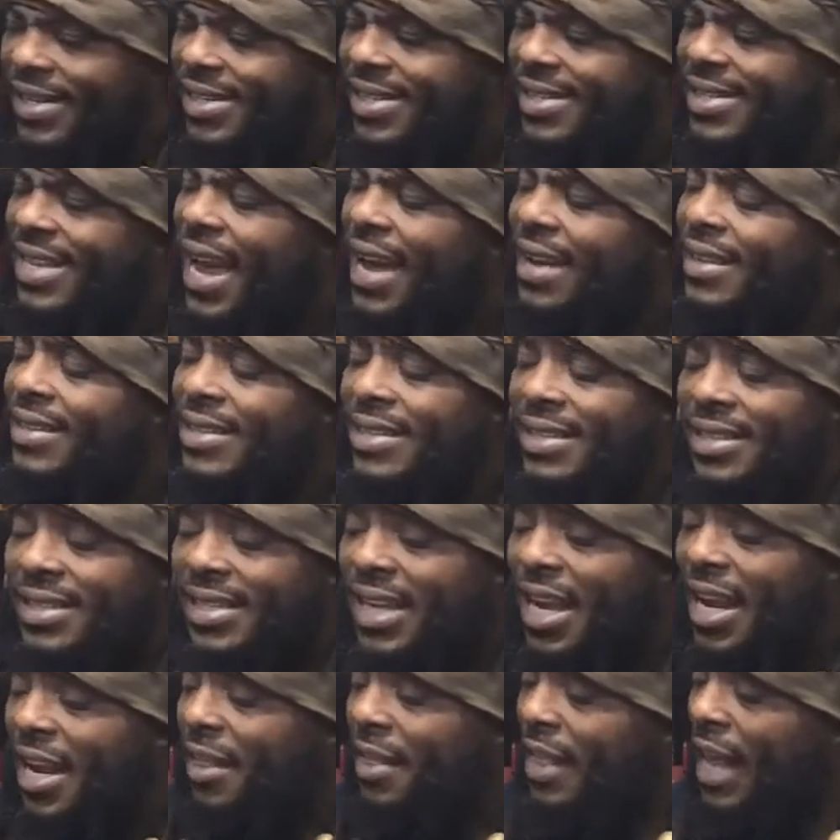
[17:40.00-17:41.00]
not to
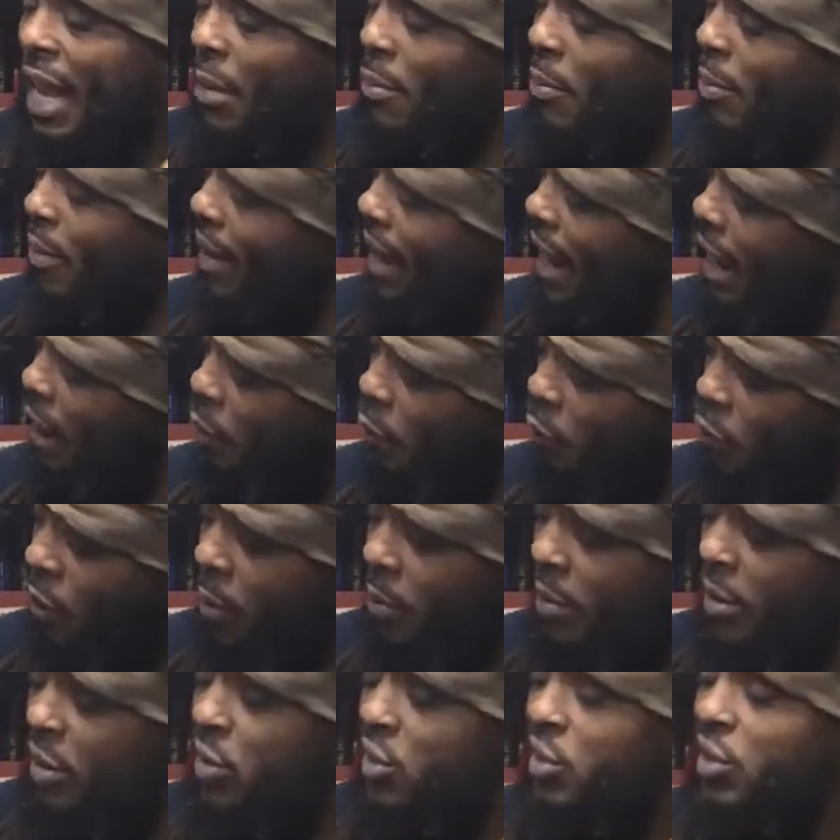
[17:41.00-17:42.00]
say that Black
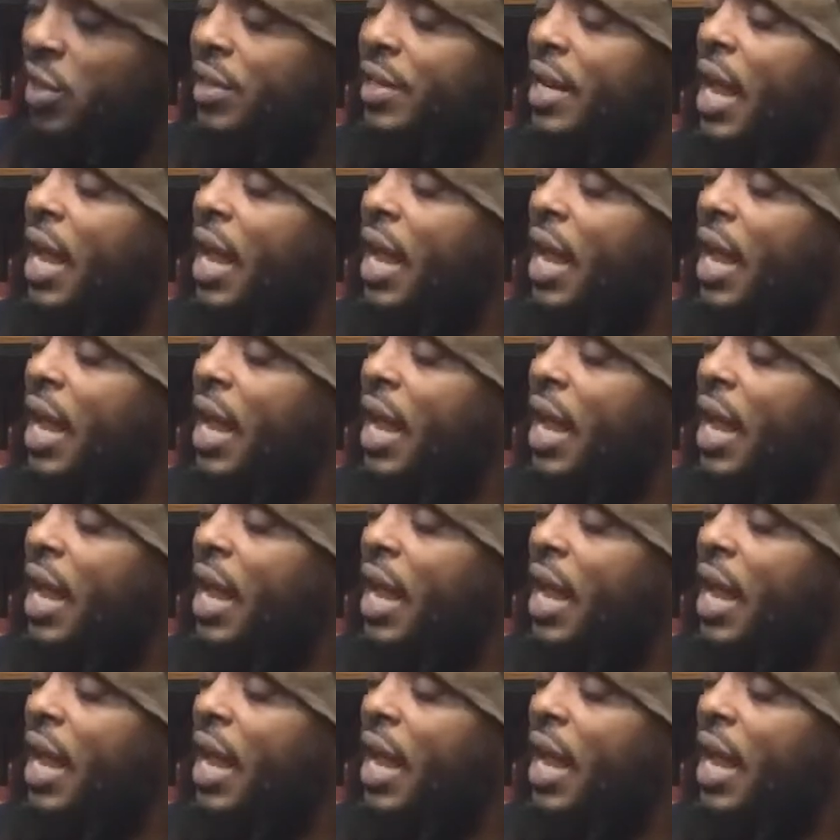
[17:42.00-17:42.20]
women should